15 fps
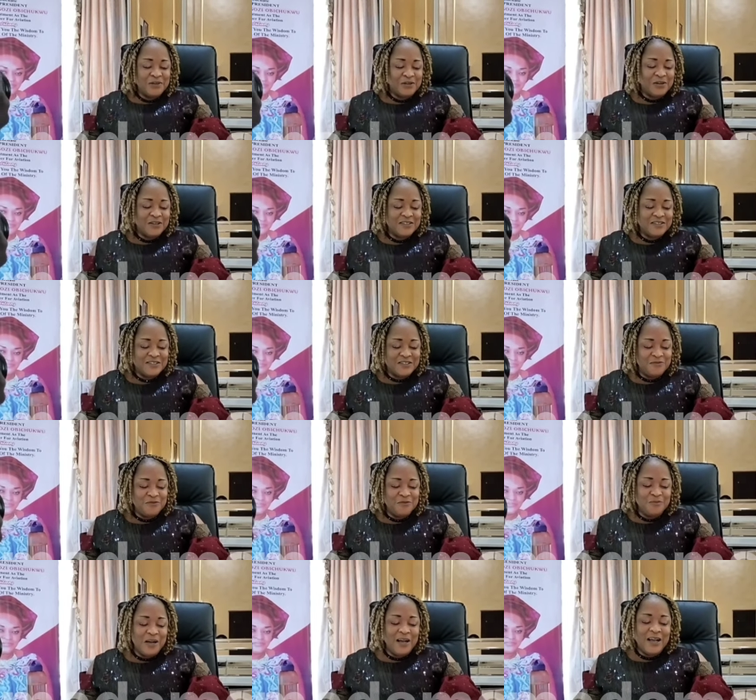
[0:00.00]
because the
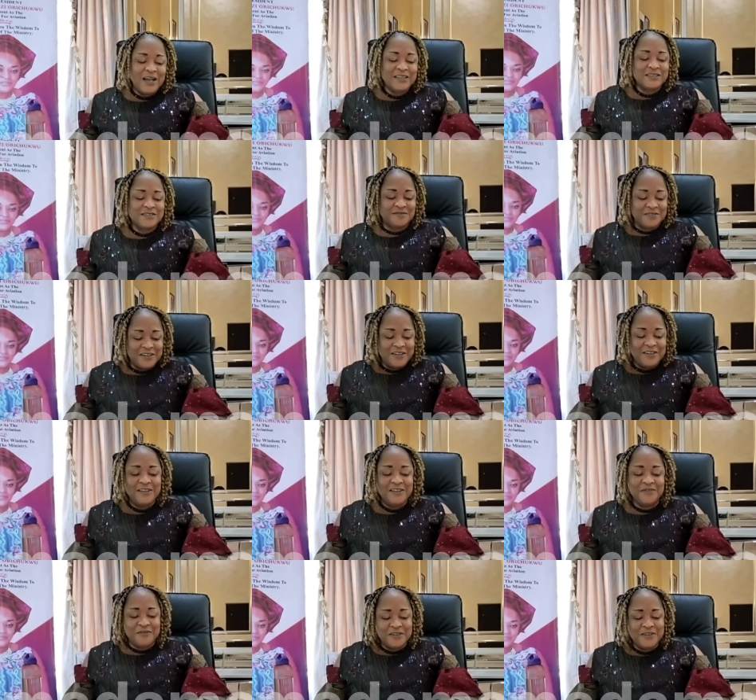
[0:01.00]
woman has really,
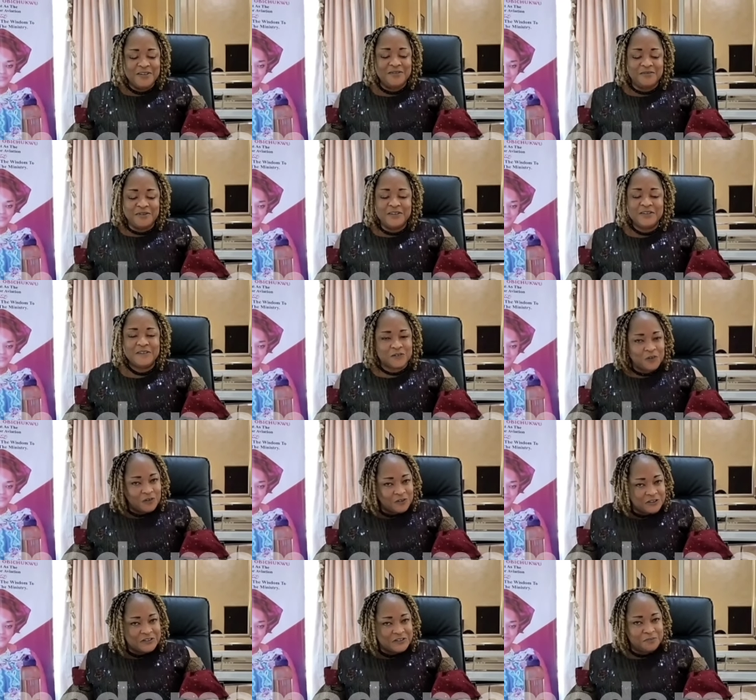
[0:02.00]
really, really
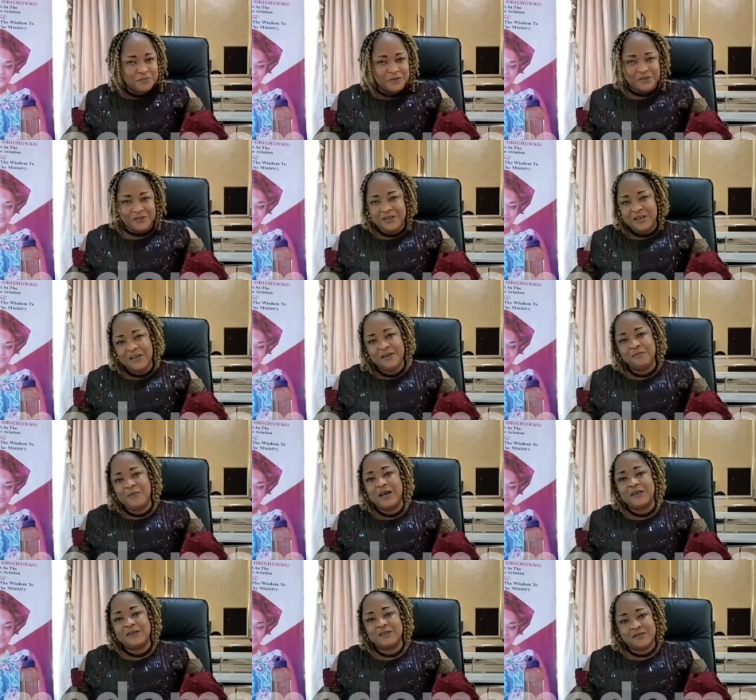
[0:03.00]
touched me,
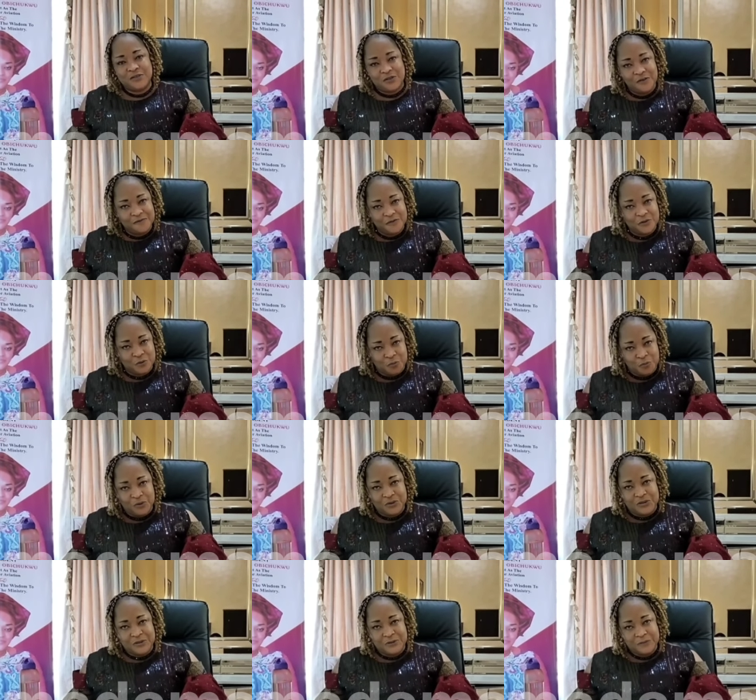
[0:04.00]
my soft
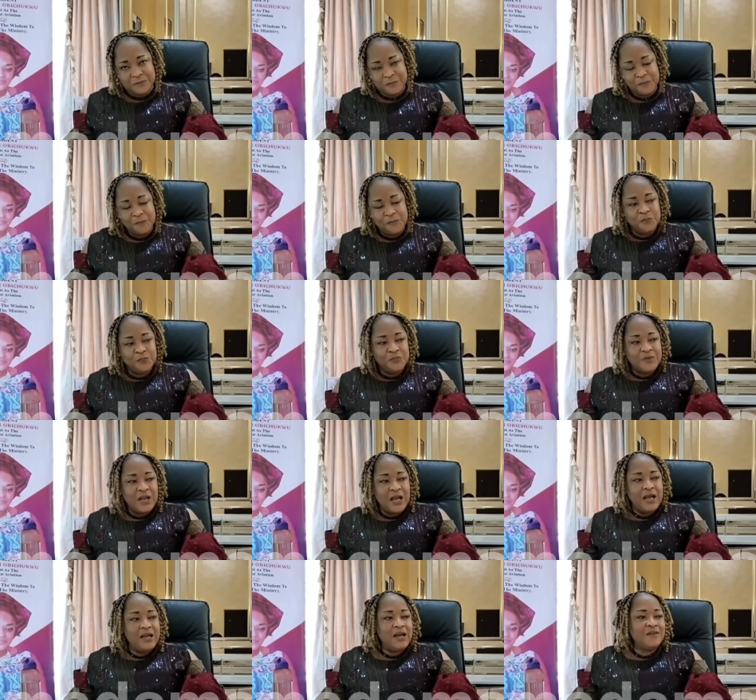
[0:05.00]
spot. Wow.
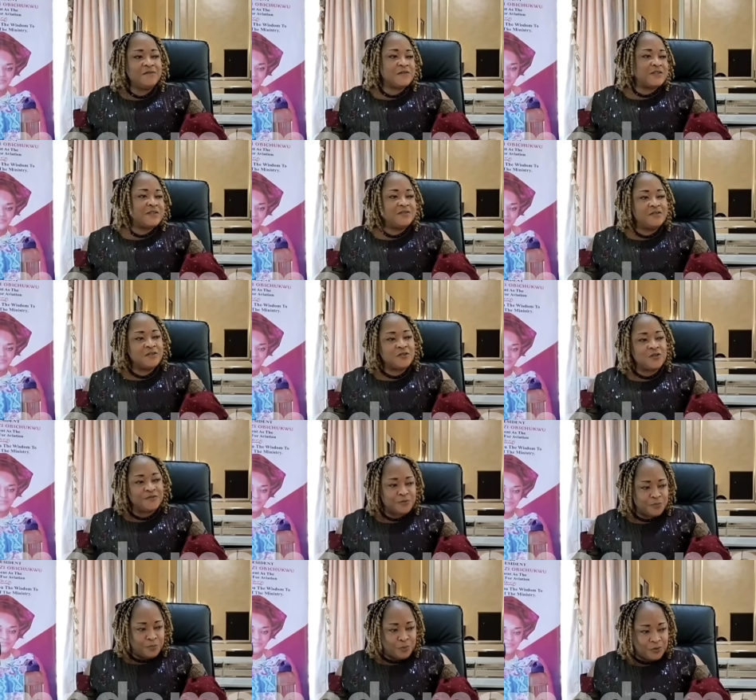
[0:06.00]
I have serious
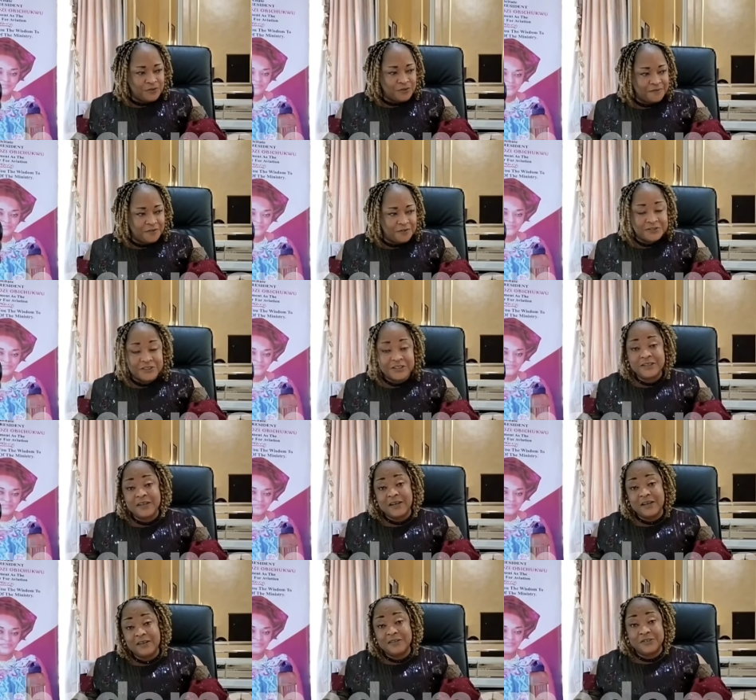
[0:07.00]
soft spots for
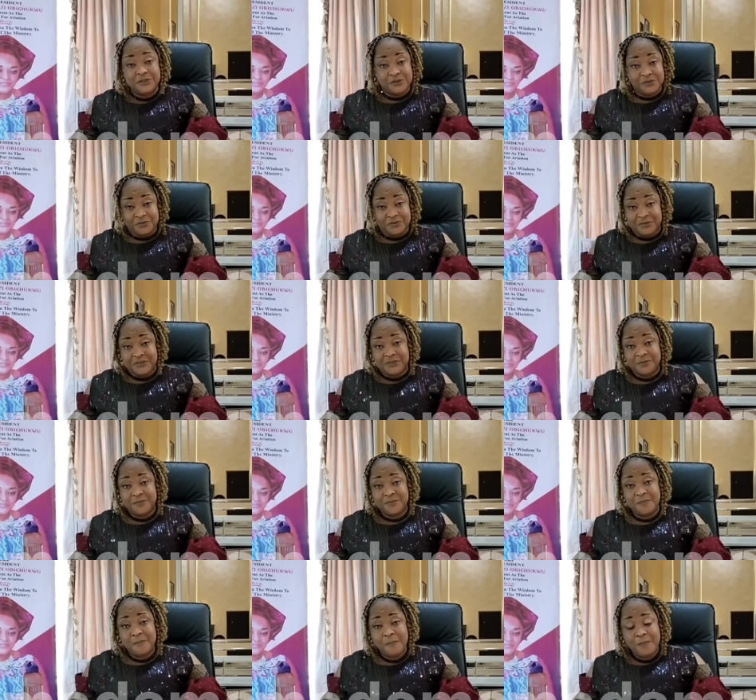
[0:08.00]
gender
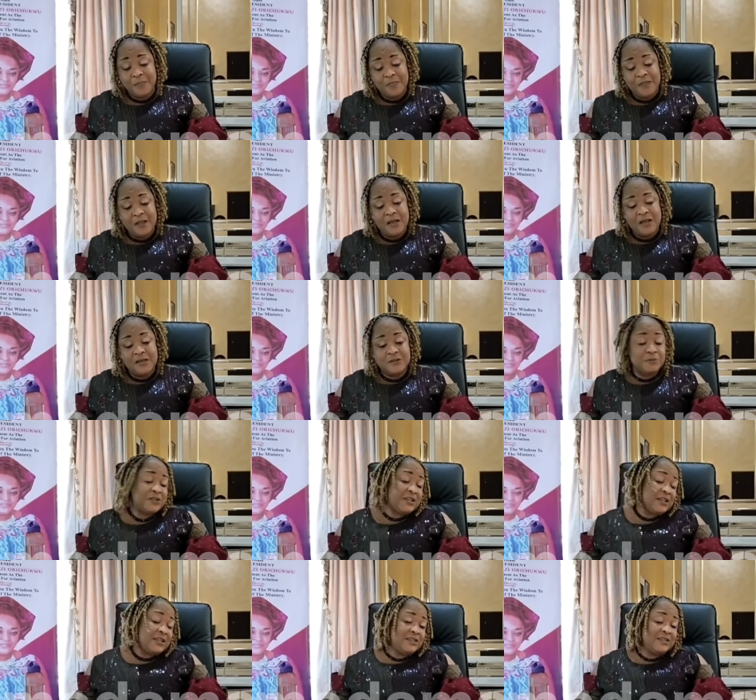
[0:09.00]
issues. Okay.
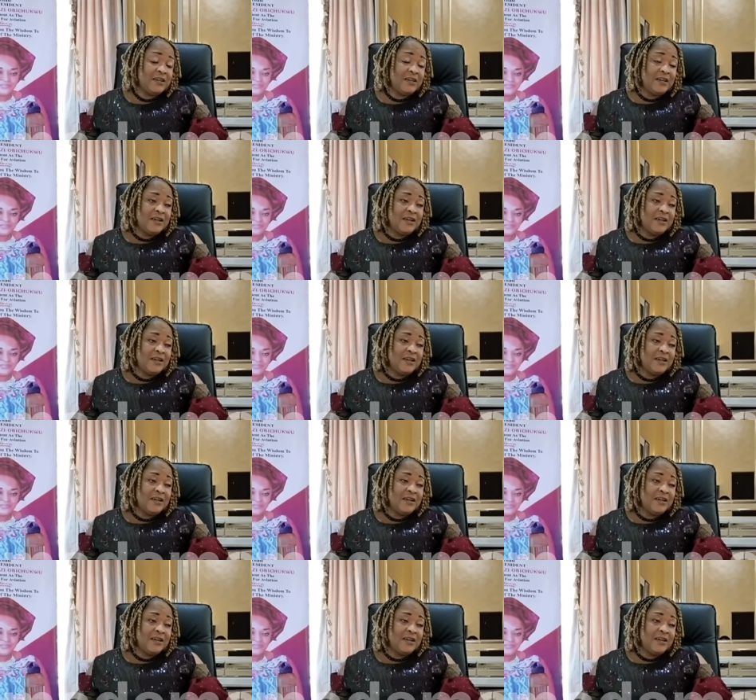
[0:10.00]
Especially